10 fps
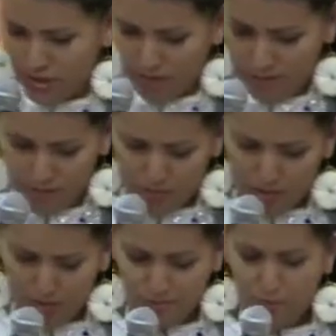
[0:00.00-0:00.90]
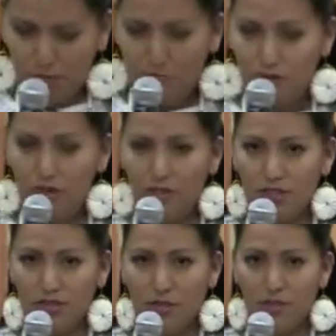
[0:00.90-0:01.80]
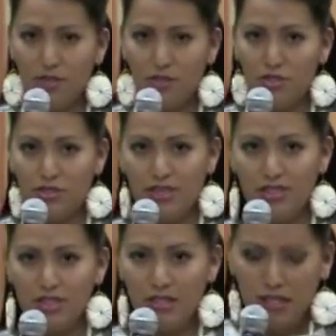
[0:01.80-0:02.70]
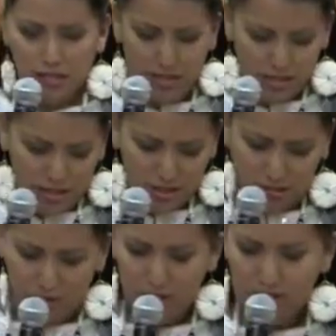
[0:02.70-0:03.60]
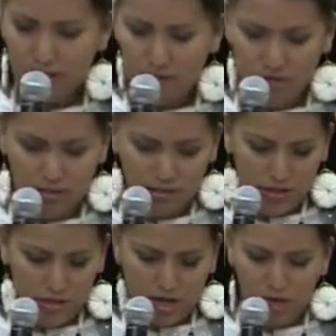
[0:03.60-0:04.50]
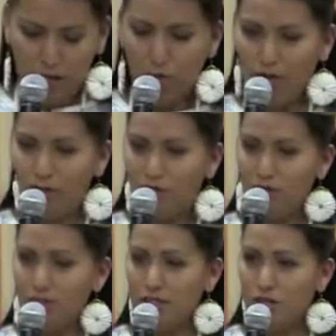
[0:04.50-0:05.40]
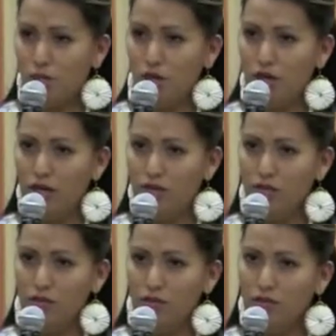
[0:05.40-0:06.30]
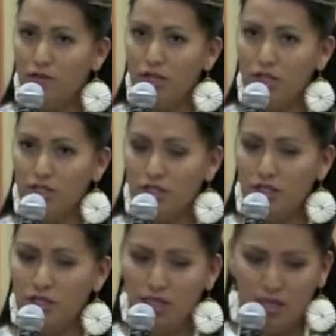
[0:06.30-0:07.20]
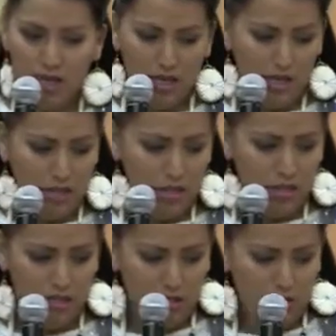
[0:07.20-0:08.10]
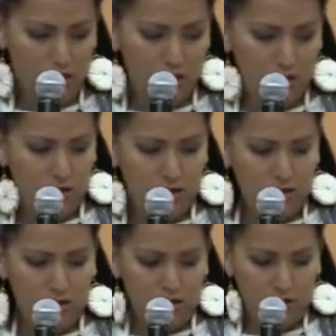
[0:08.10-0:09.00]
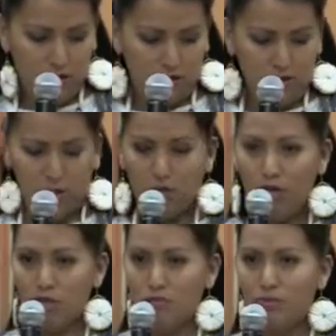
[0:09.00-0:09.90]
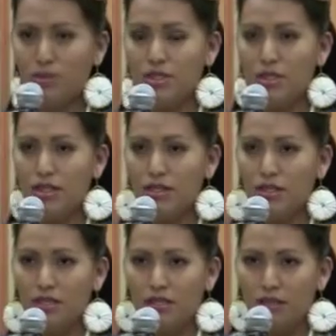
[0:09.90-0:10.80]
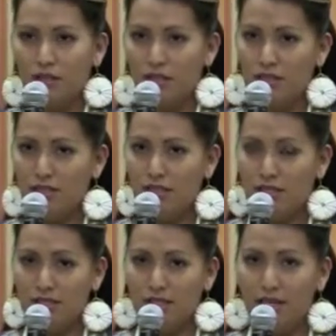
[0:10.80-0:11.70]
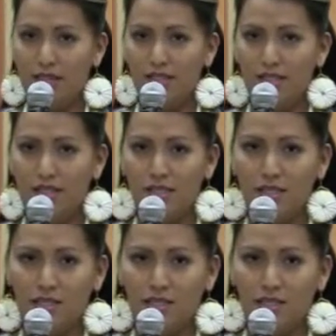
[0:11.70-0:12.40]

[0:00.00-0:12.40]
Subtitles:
Kevin made this for my mother's dress. The sequins, the shiny white represents water, the reflection, and the squares represent the sunset,